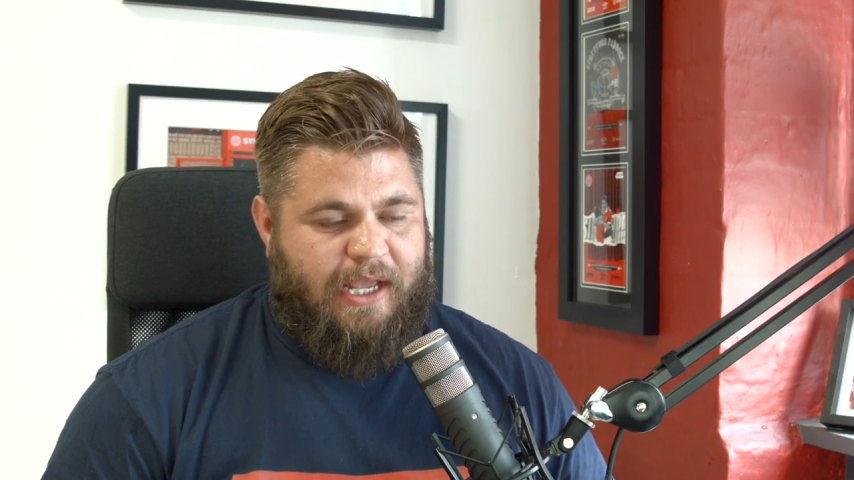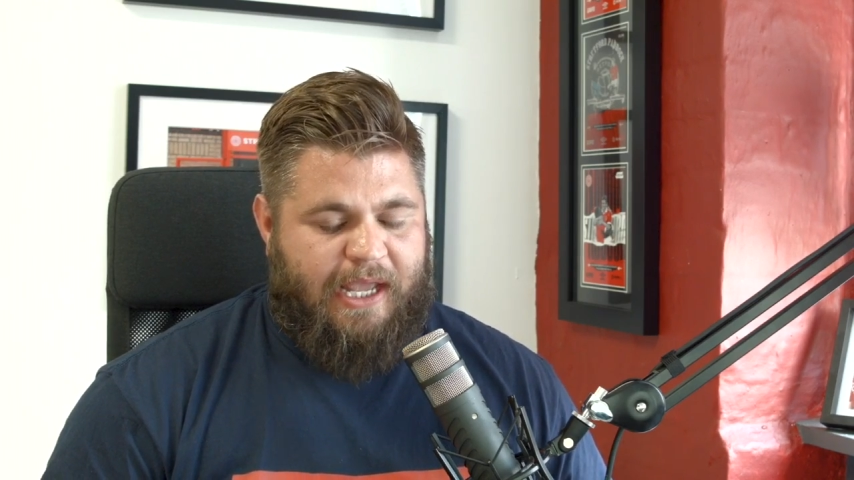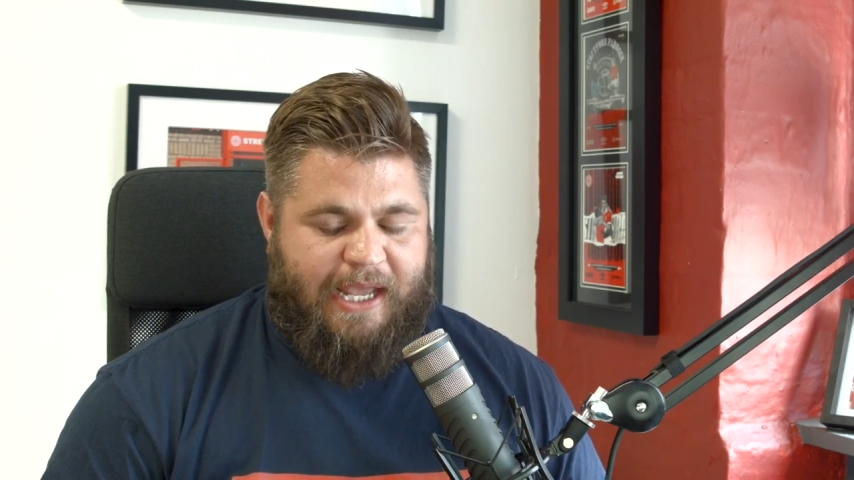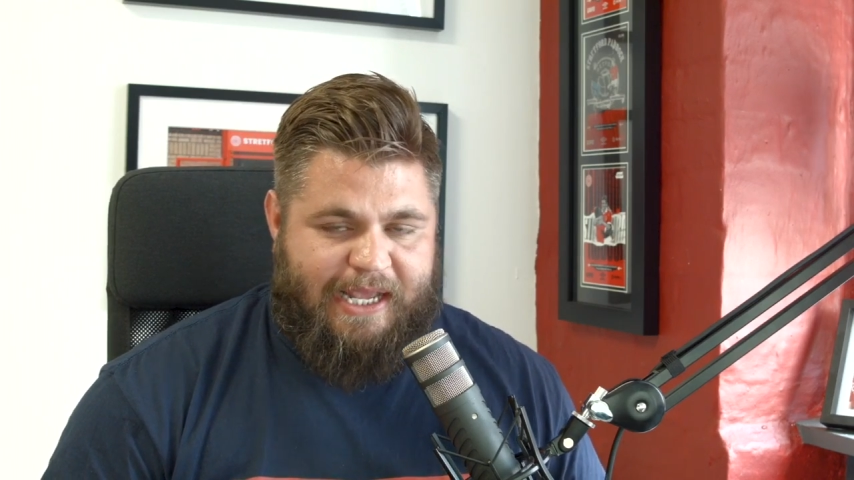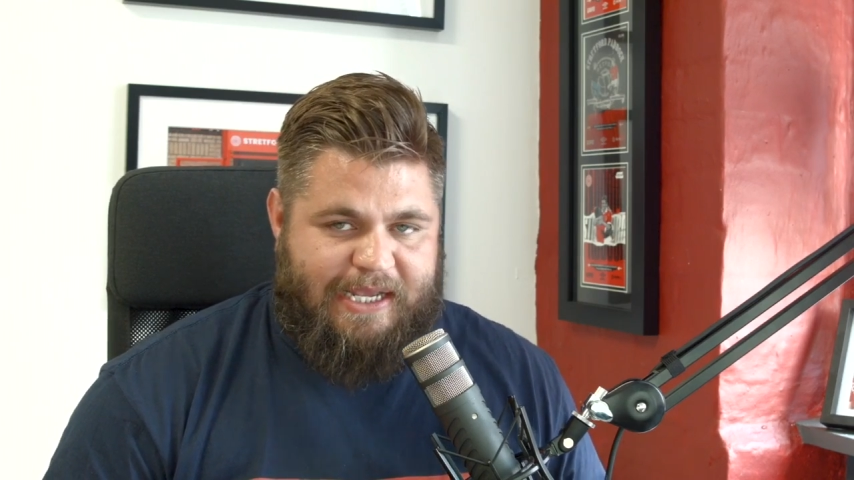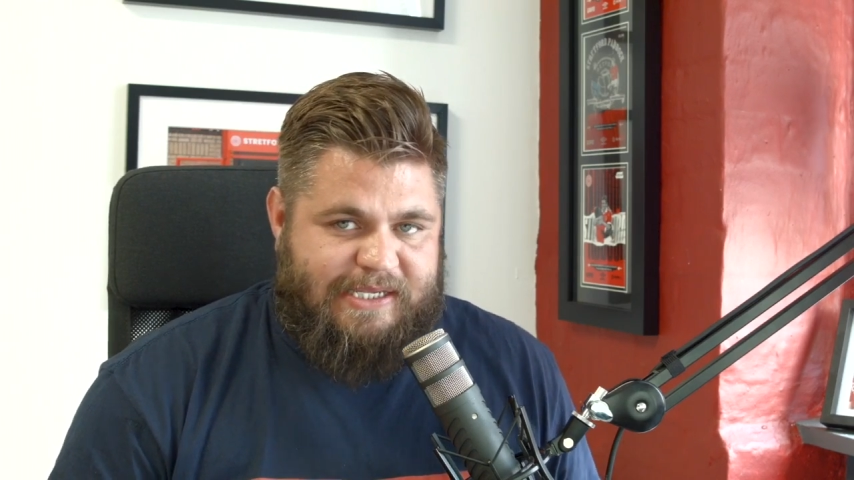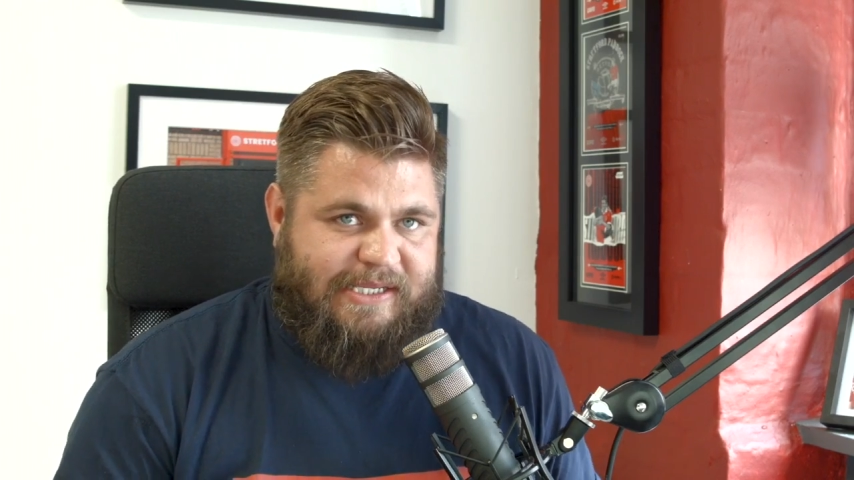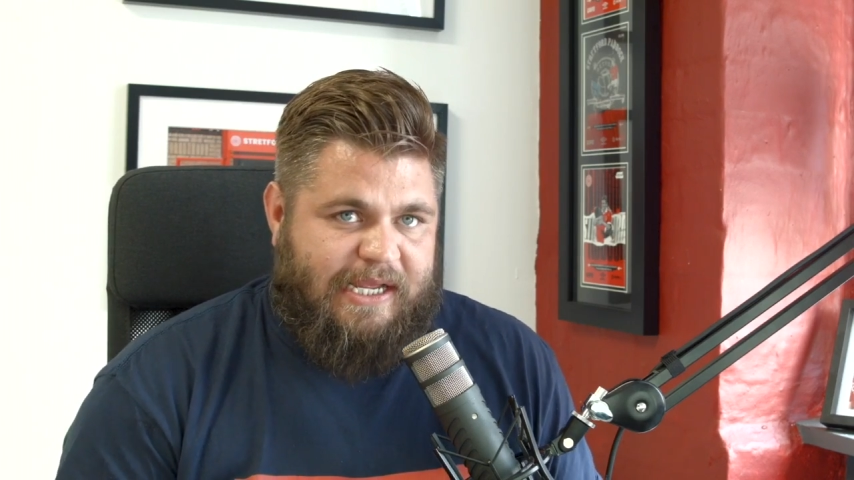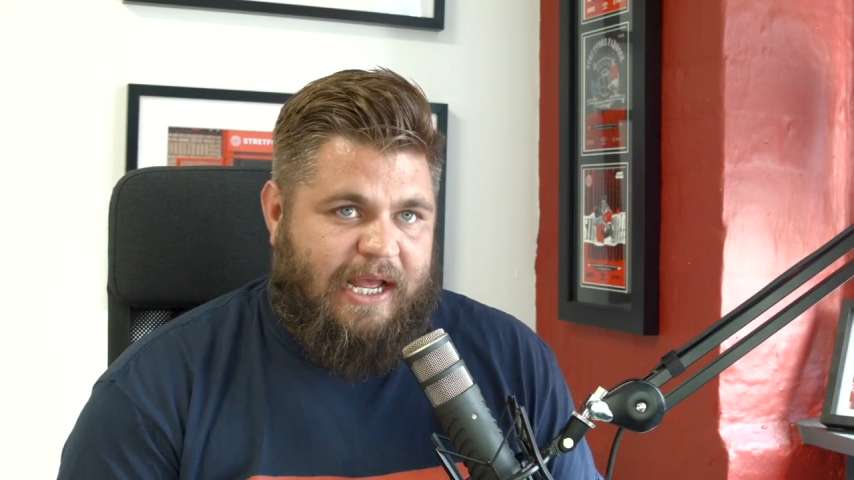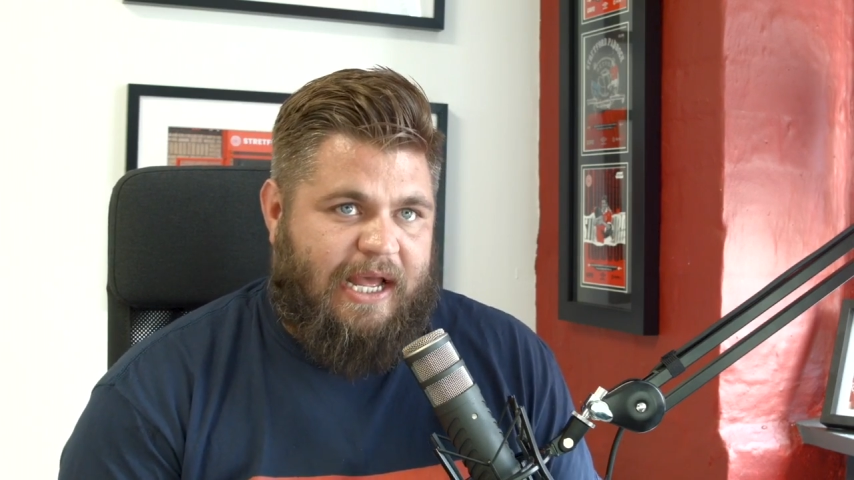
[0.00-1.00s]
He is
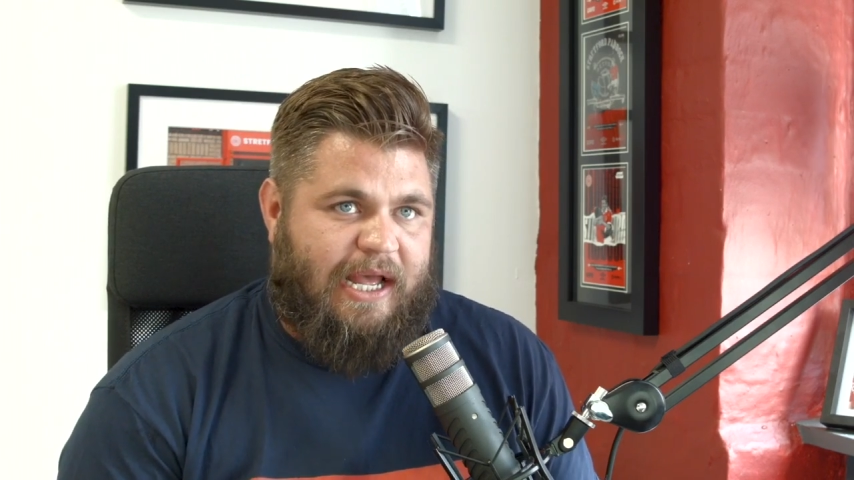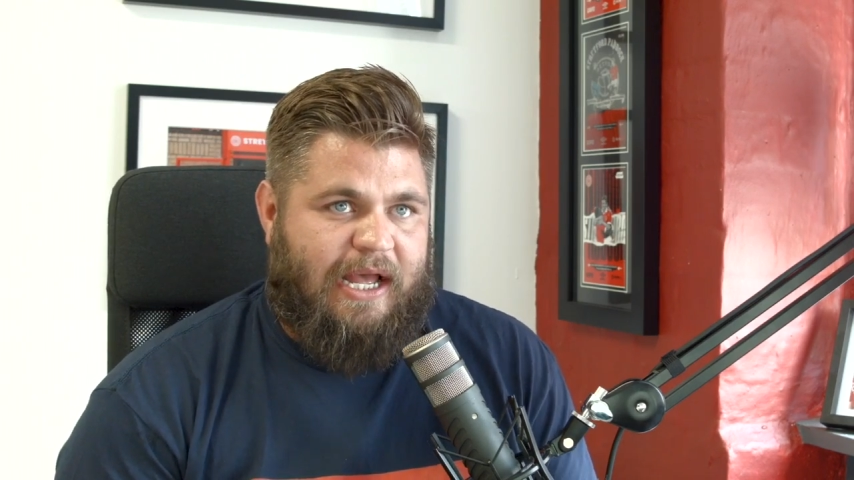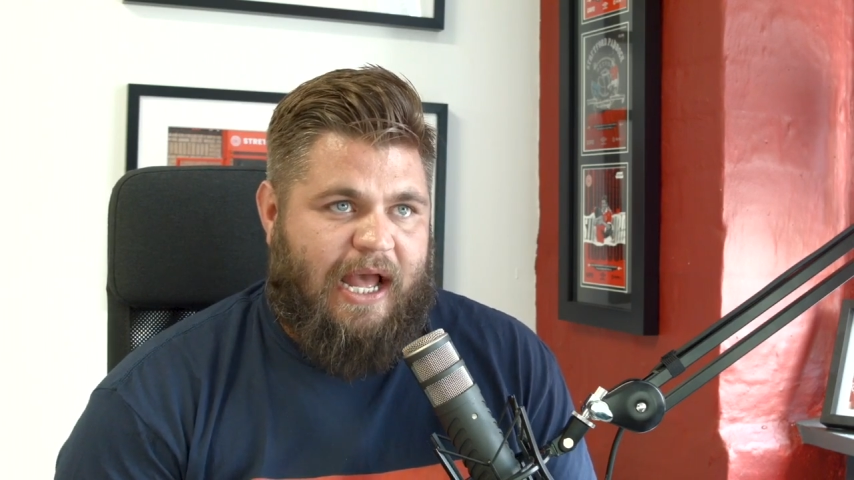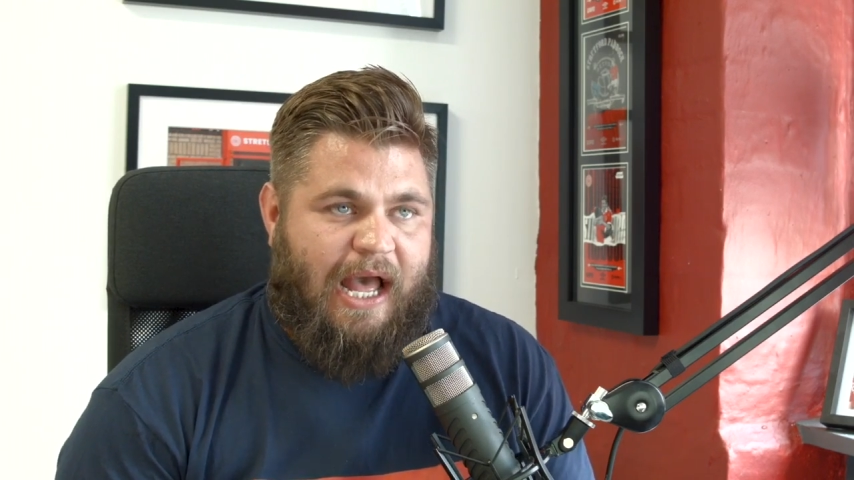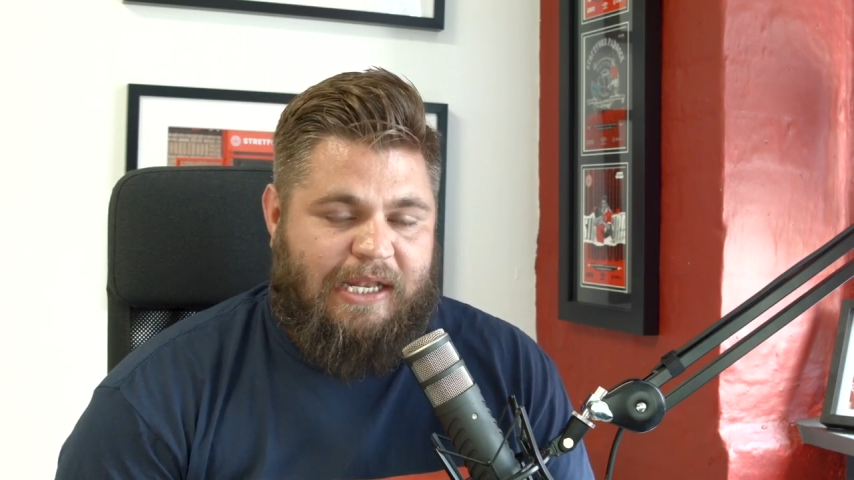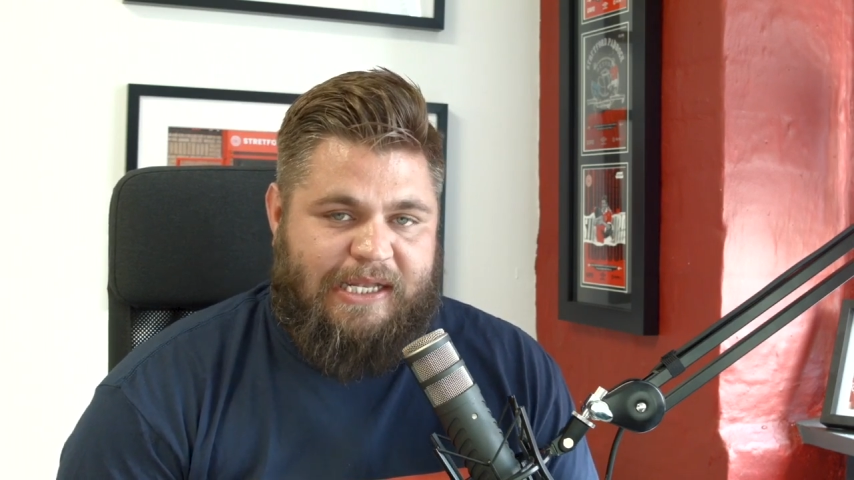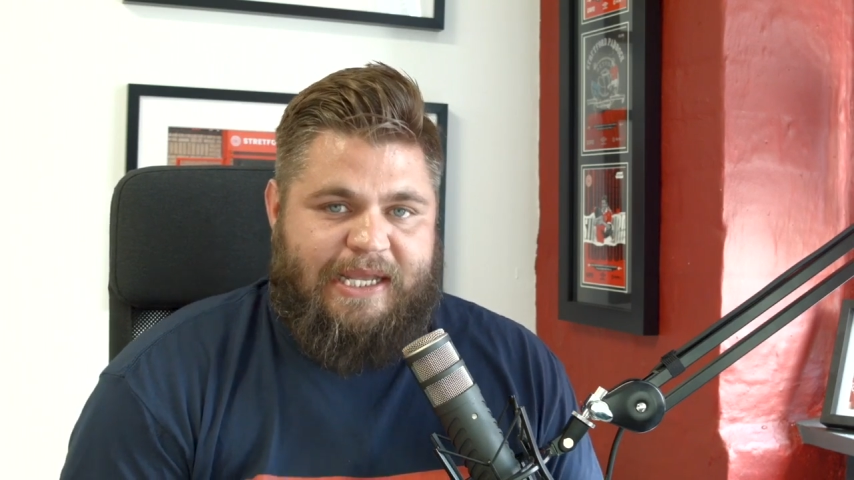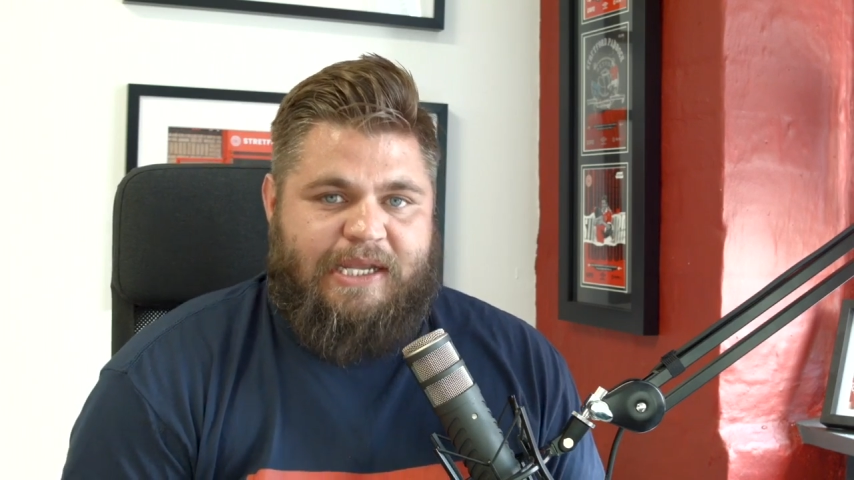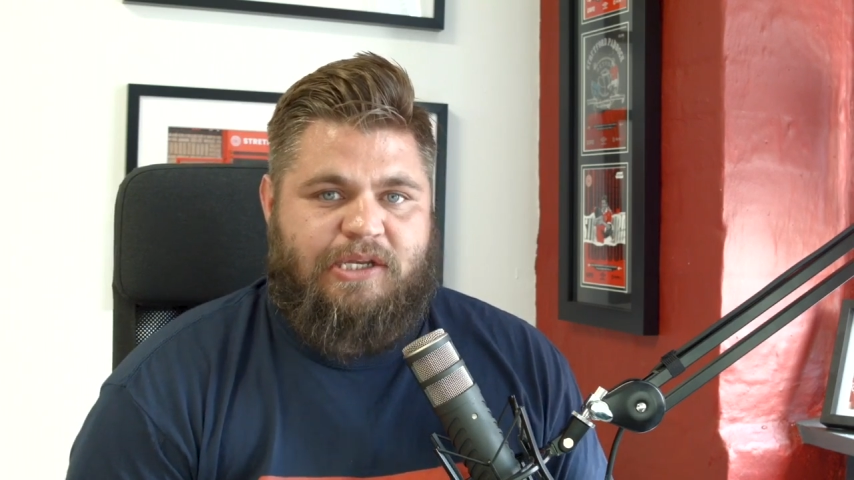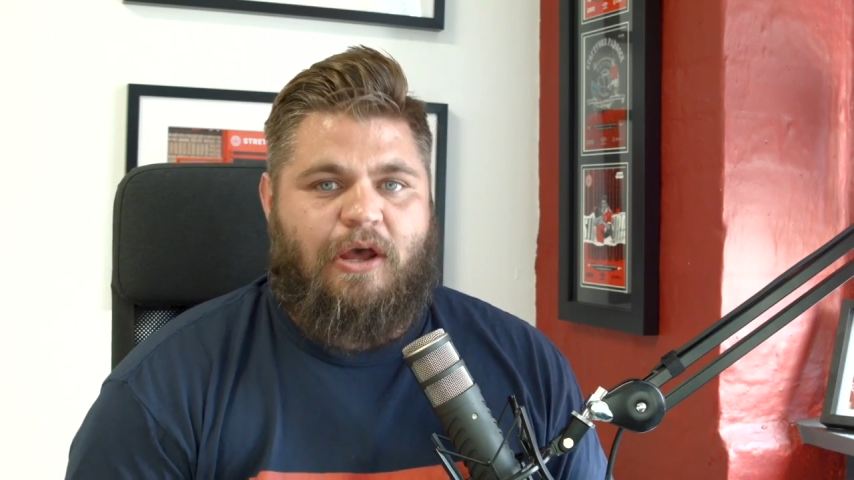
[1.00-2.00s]
a
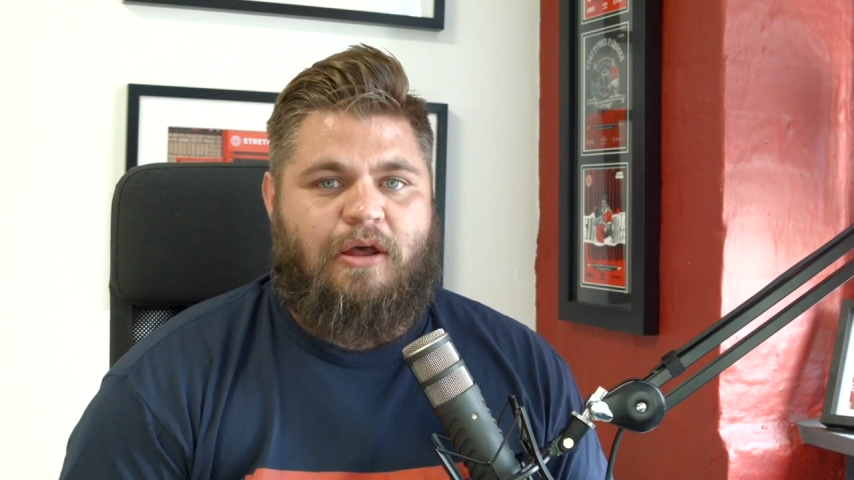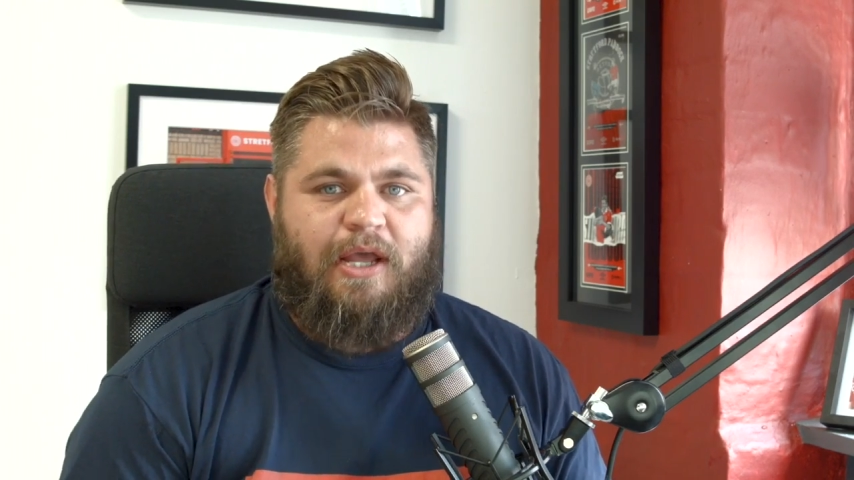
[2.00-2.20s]
leader